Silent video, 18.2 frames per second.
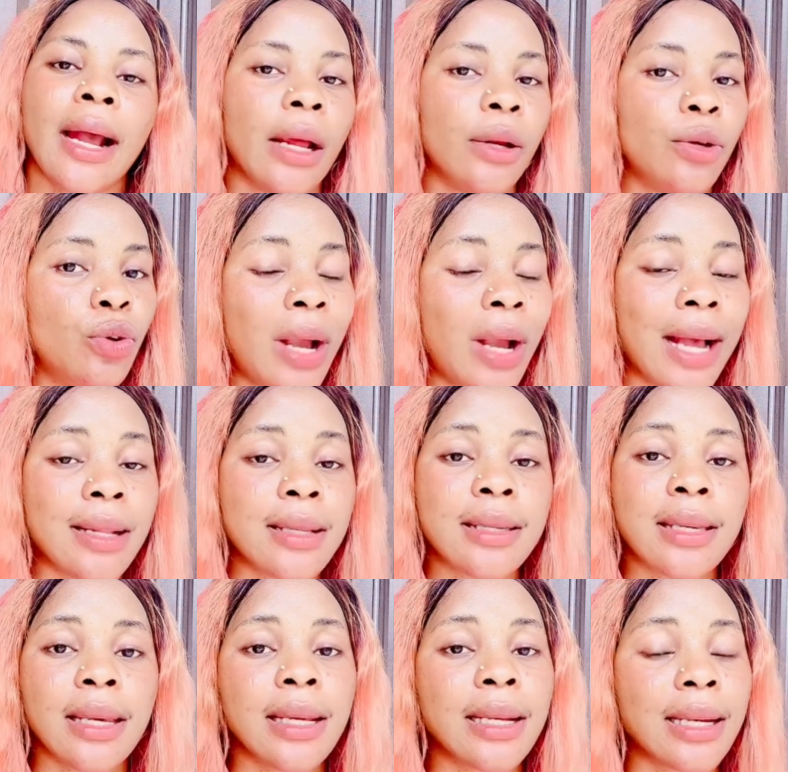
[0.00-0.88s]
And you
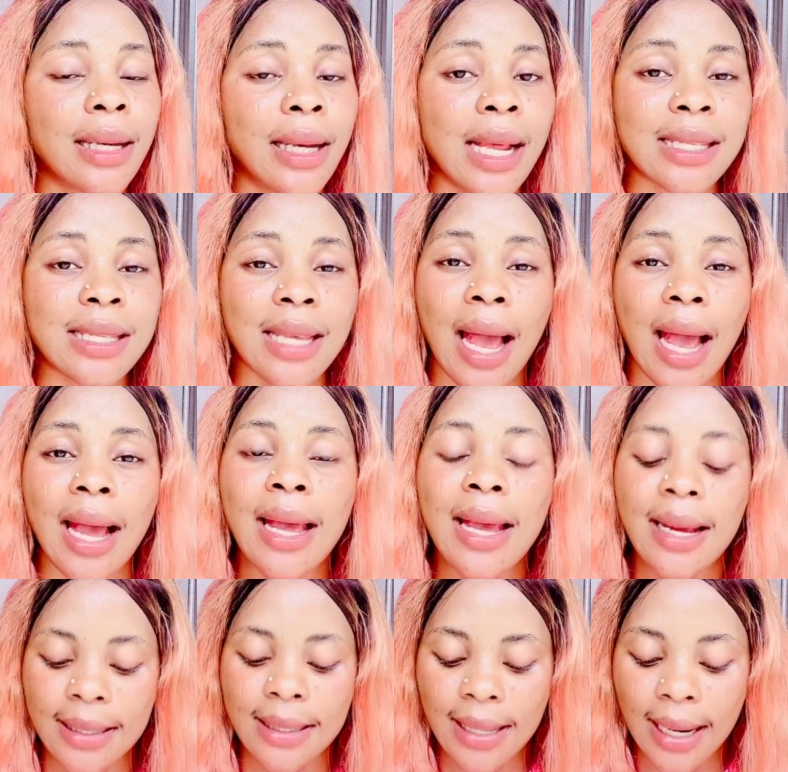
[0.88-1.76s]
can see it lesser
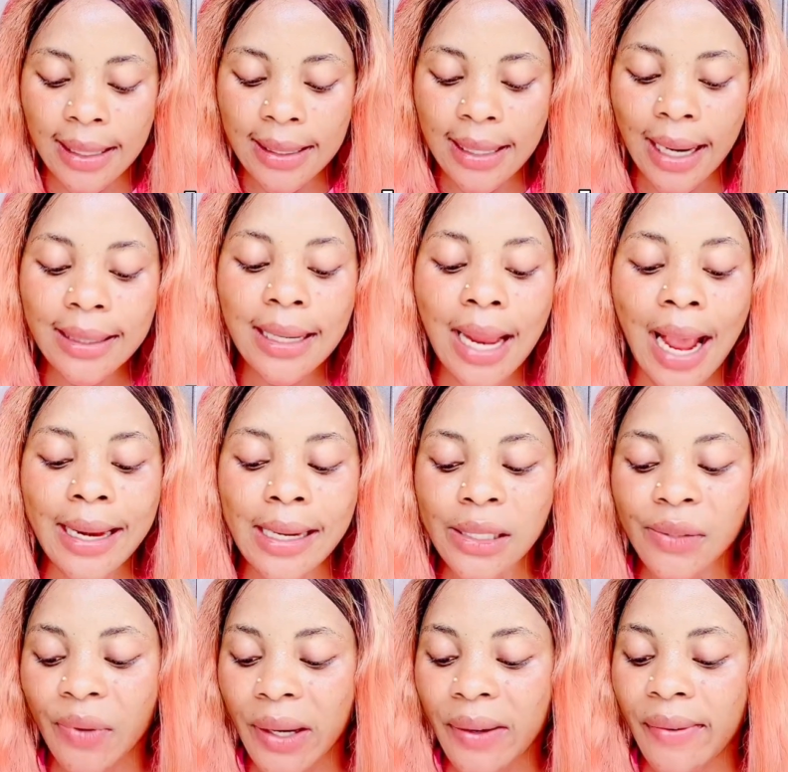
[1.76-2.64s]
than that,
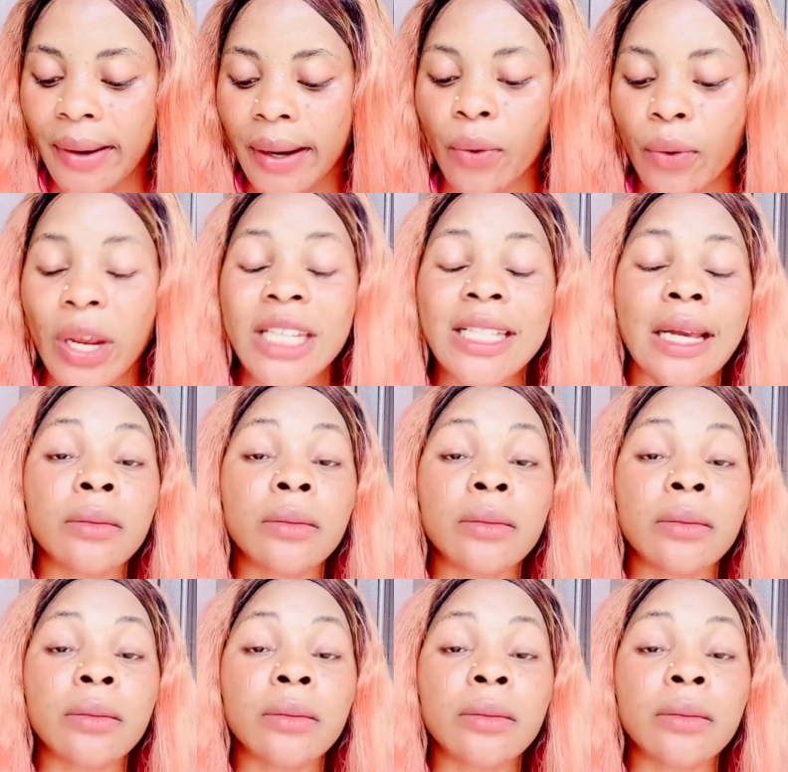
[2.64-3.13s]
and it's very, very good.